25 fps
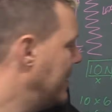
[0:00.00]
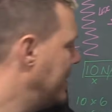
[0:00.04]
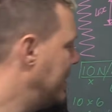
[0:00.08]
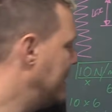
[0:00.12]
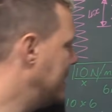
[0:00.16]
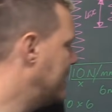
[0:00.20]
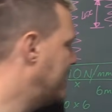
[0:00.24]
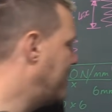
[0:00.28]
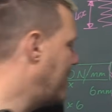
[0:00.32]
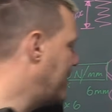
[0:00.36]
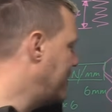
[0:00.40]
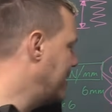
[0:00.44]

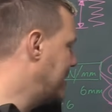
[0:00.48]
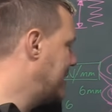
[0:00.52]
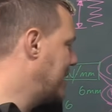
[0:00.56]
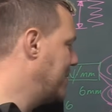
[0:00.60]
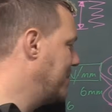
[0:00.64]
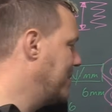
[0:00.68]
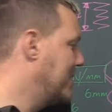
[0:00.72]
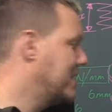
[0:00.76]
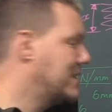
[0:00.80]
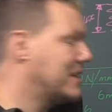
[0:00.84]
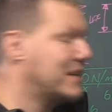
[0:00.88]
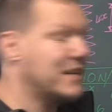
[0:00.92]
It's very
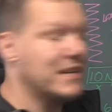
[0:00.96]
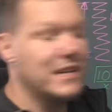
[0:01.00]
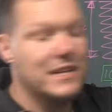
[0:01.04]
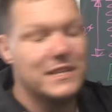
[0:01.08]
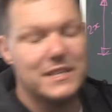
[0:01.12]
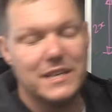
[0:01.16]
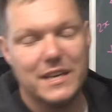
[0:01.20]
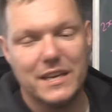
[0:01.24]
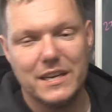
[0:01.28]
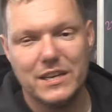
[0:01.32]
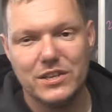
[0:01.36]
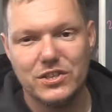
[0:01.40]
similar to
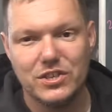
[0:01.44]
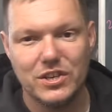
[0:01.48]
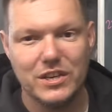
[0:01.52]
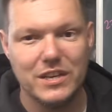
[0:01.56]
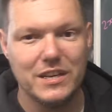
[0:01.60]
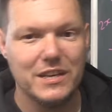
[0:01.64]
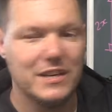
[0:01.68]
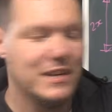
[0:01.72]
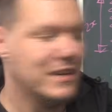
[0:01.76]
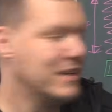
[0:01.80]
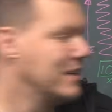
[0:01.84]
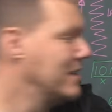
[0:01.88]
kinetic
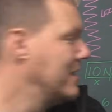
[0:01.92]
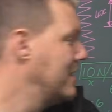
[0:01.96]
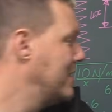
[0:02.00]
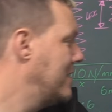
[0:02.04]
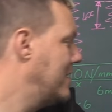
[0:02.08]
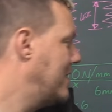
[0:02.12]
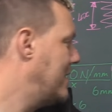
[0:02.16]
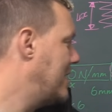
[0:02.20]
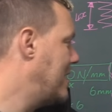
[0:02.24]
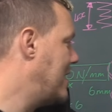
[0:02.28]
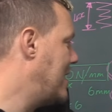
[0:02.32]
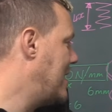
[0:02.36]
energy,
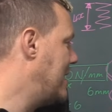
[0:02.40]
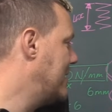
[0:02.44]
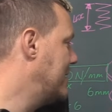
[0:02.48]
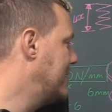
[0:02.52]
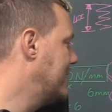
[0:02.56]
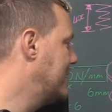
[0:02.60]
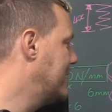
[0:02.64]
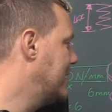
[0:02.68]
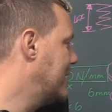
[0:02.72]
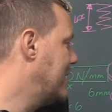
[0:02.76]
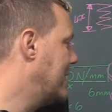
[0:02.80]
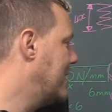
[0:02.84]

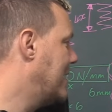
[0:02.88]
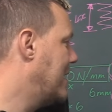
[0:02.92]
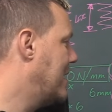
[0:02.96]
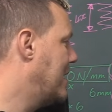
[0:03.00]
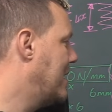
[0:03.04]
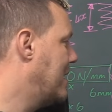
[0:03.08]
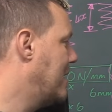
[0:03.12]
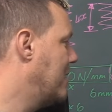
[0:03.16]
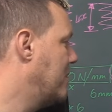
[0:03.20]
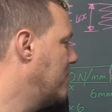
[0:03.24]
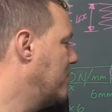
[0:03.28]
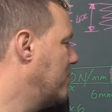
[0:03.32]
and
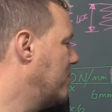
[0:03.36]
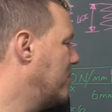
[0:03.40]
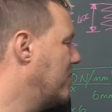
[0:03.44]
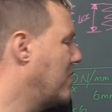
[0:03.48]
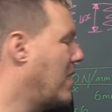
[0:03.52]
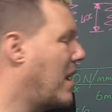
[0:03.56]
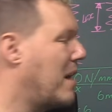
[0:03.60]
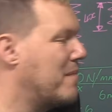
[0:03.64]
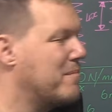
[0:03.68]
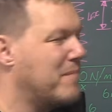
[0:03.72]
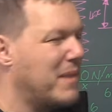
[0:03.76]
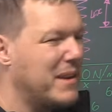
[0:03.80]
I
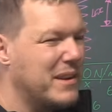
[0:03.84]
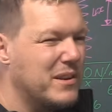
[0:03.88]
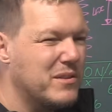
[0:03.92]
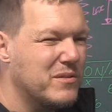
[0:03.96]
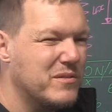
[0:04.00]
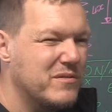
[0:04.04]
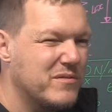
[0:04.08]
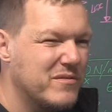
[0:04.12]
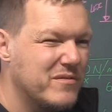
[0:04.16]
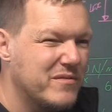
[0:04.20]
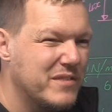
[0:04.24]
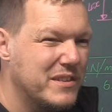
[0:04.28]
might
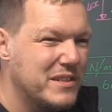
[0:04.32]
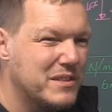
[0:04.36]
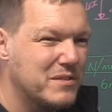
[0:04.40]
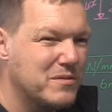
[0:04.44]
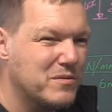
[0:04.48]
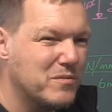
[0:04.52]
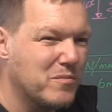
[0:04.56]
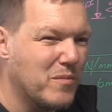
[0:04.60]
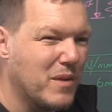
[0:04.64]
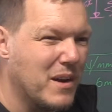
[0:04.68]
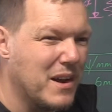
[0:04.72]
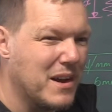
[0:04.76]
go into
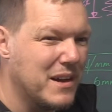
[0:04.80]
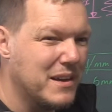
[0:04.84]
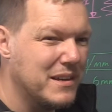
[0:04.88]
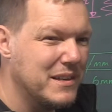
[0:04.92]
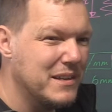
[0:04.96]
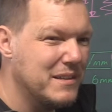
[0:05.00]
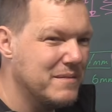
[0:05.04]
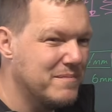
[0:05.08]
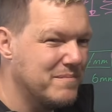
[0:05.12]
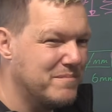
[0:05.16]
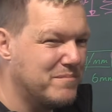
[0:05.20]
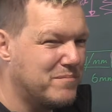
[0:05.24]
reasons
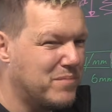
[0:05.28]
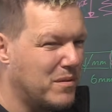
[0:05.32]
why,